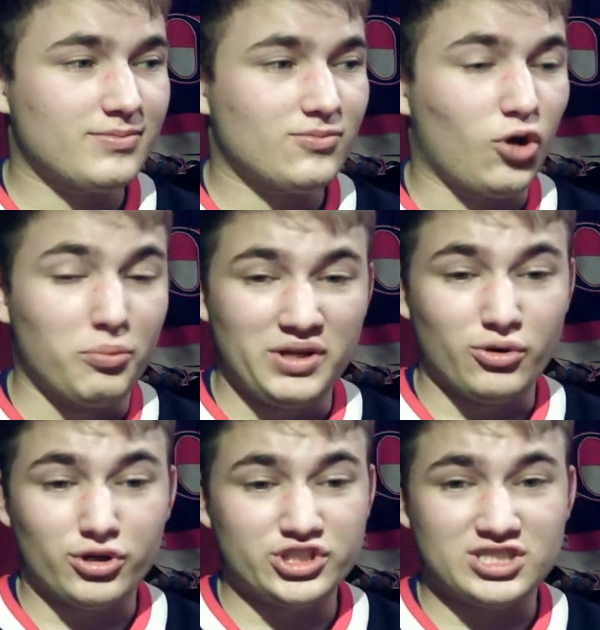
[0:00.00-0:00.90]
Or
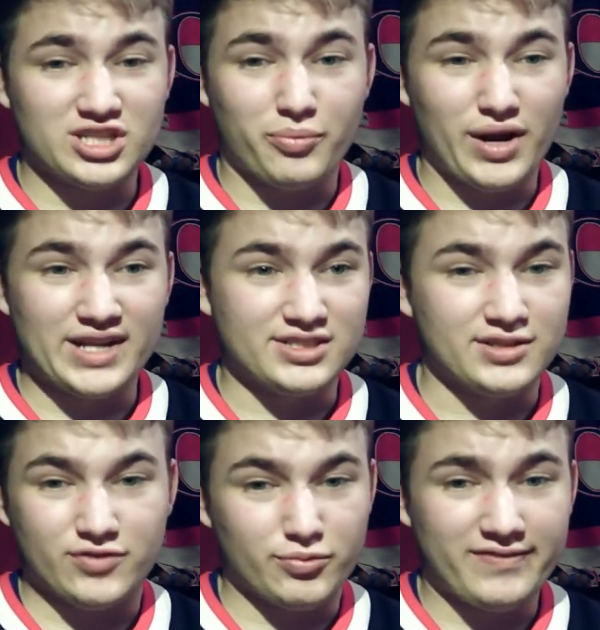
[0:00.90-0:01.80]
just Gabranson.
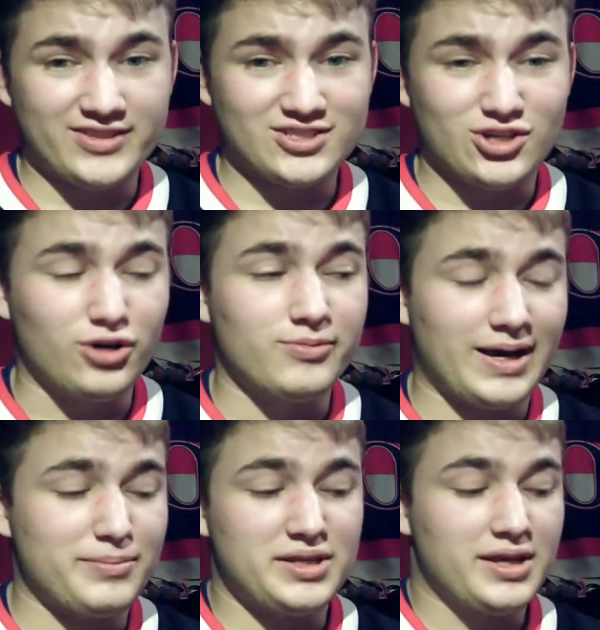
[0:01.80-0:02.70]
If the ref doesn't call,
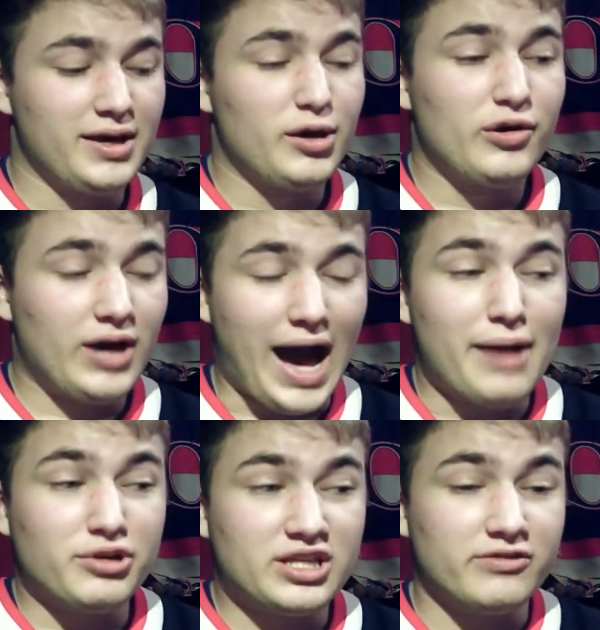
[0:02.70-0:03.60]
I
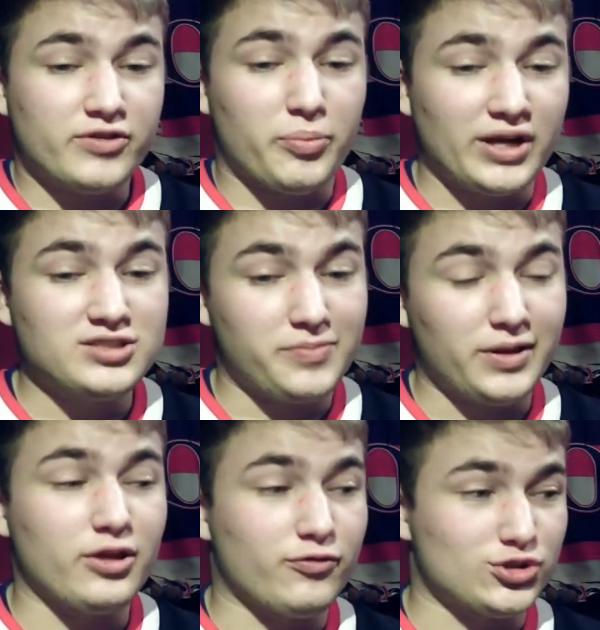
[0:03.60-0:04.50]
would give Gabranson
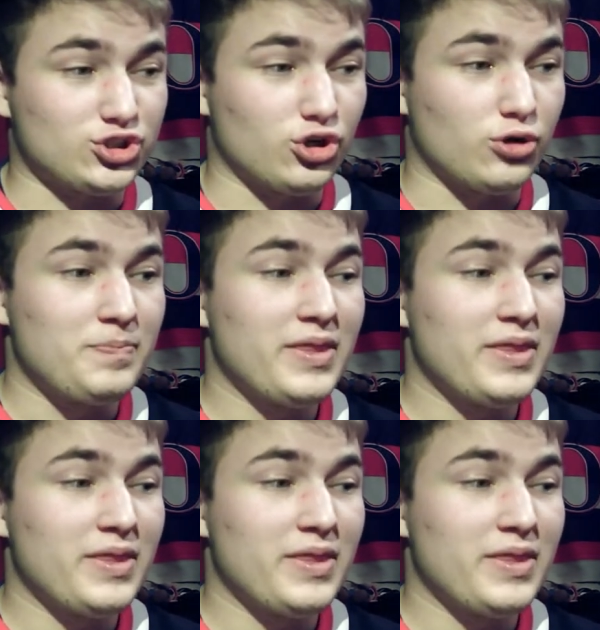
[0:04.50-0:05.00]
penalty there for sure.